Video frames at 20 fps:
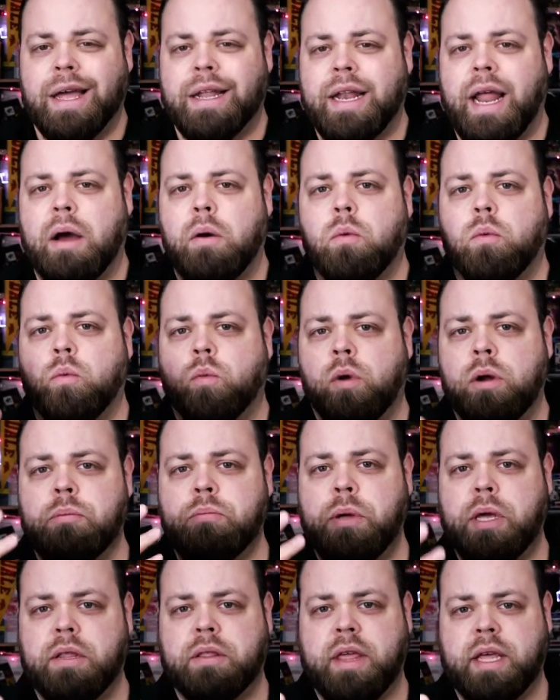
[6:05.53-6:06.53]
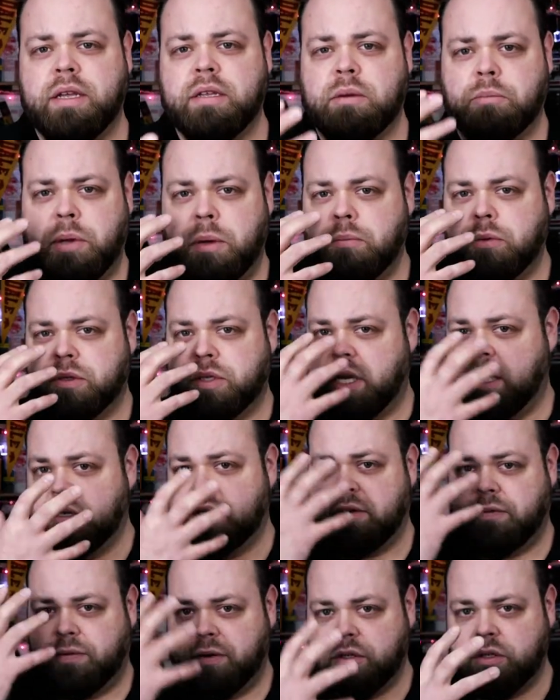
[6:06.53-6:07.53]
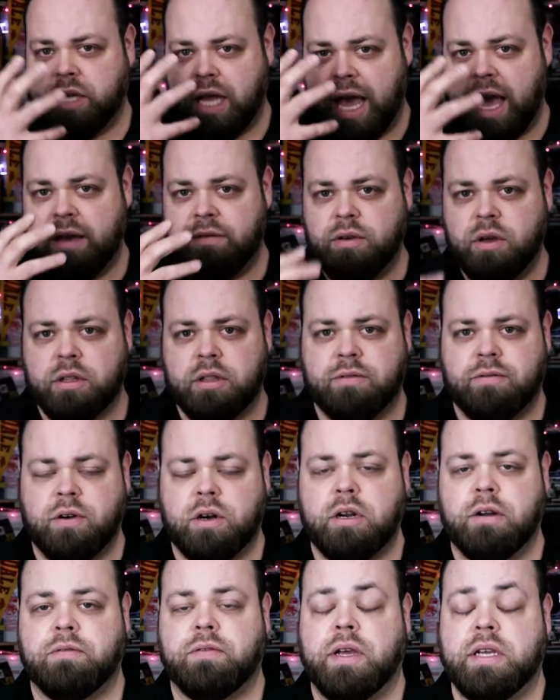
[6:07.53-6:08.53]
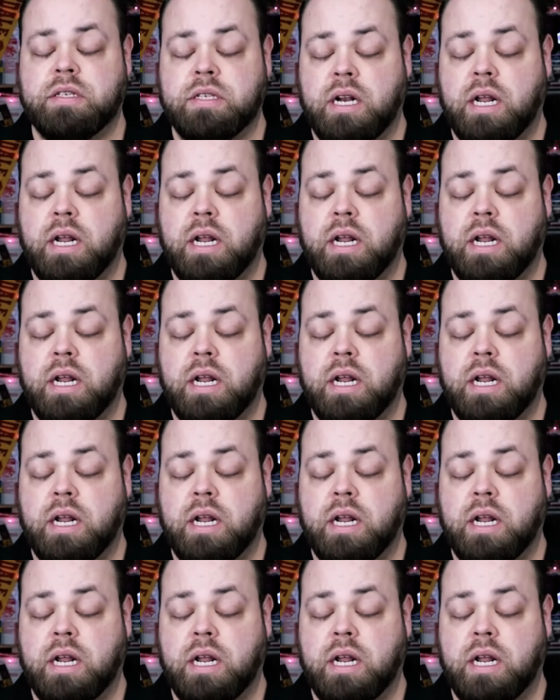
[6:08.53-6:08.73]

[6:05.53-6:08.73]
Now, one thing that people say is it feels heavy on the front of your face,